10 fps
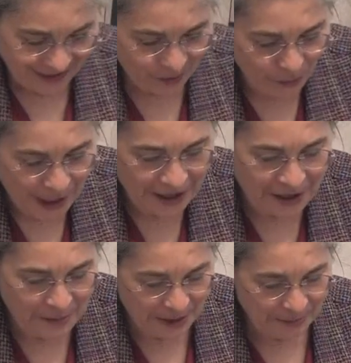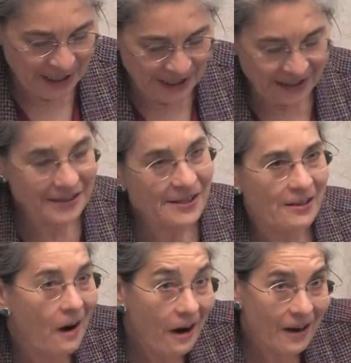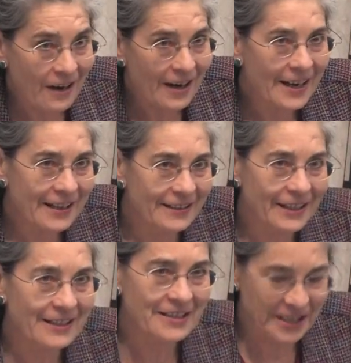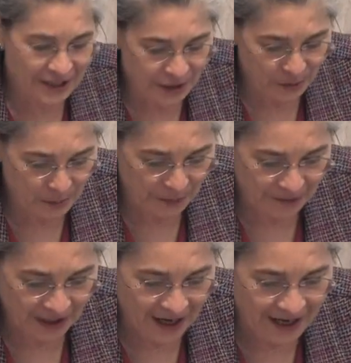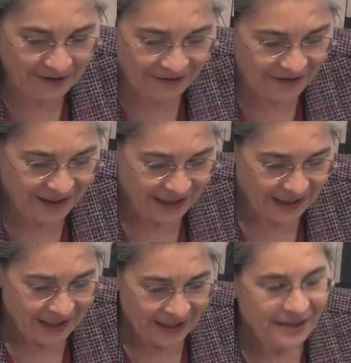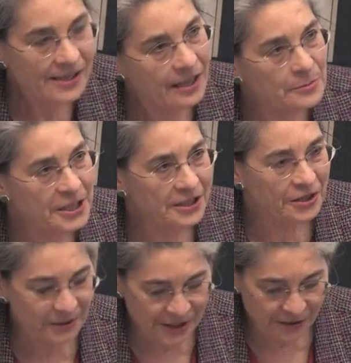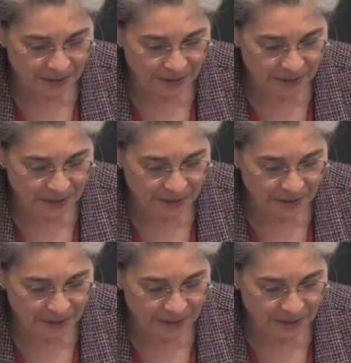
we human beings are in the continuum of life, subject to its